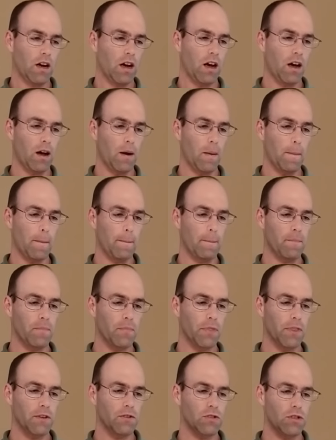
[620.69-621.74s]
Um,
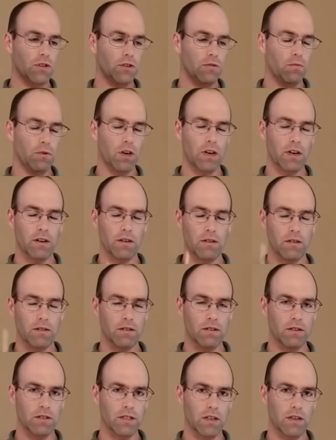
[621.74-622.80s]
so you want to,
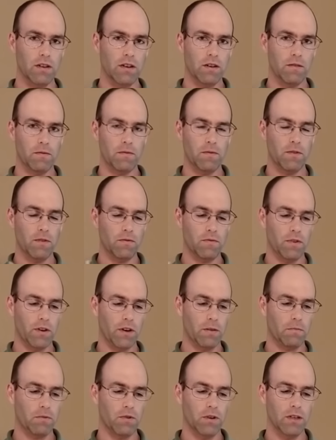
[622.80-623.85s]
there's a, a, very
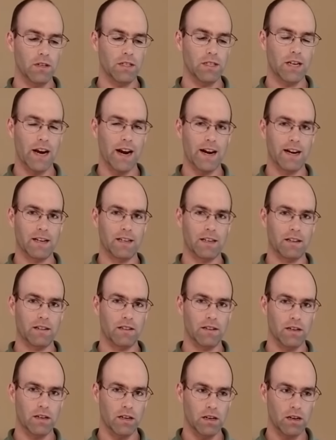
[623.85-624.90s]
important tactic
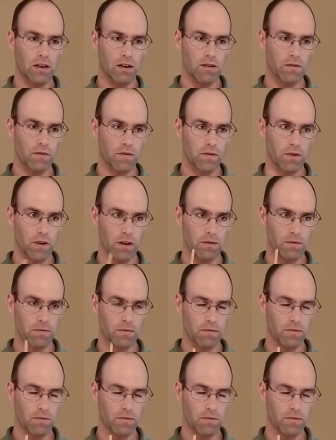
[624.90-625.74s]
there of, of